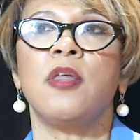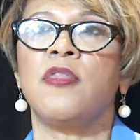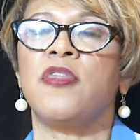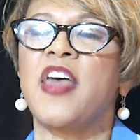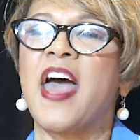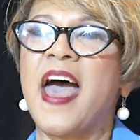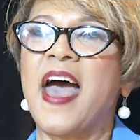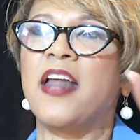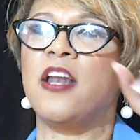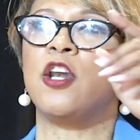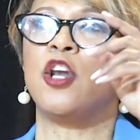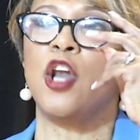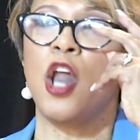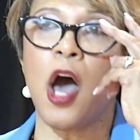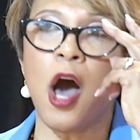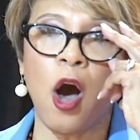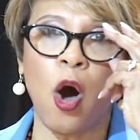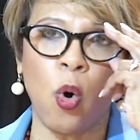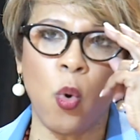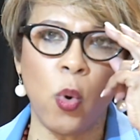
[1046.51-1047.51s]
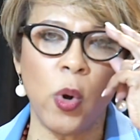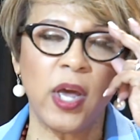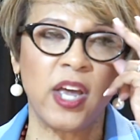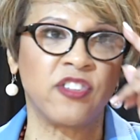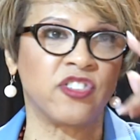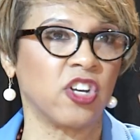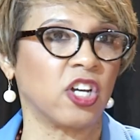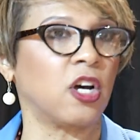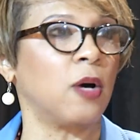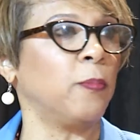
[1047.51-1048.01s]
that no
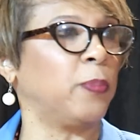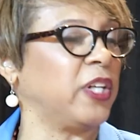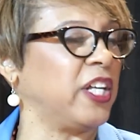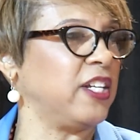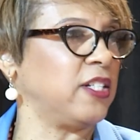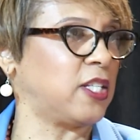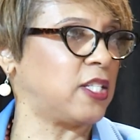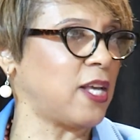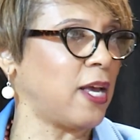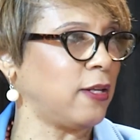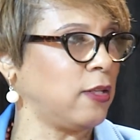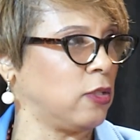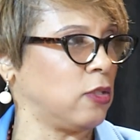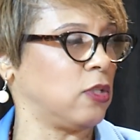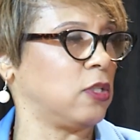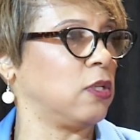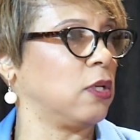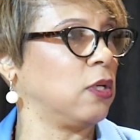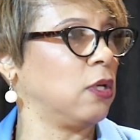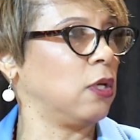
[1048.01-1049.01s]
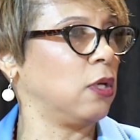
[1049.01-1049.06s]
is a complete sentence.